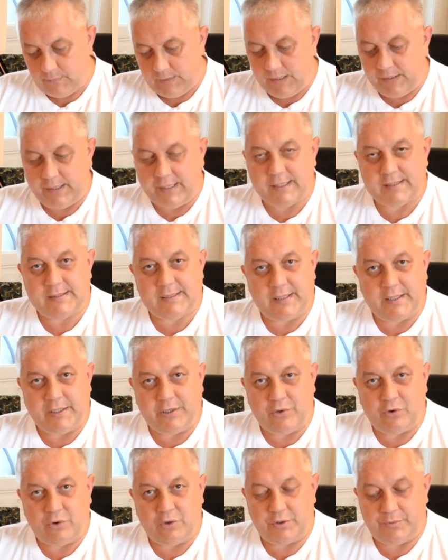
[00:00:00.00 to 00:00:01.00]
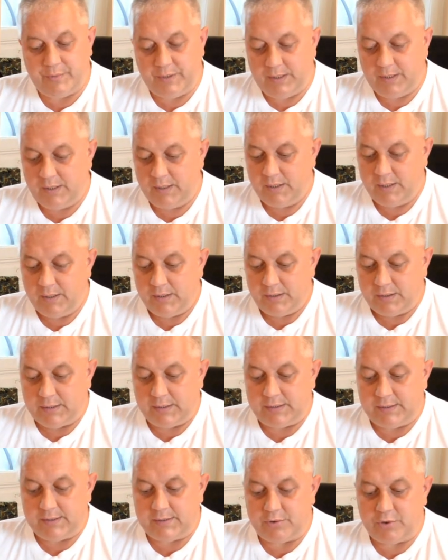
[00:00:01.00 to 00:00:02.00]
Next day he called me
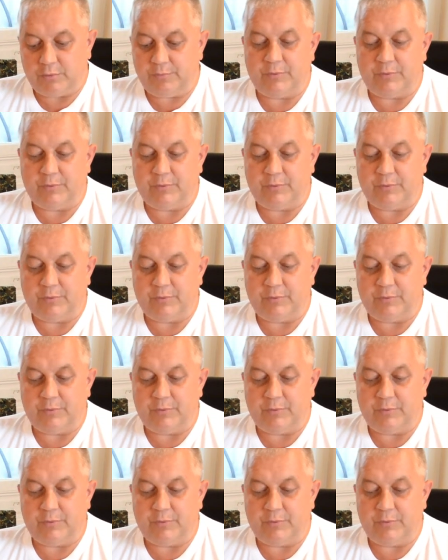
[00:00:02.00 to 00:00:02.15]
that it's not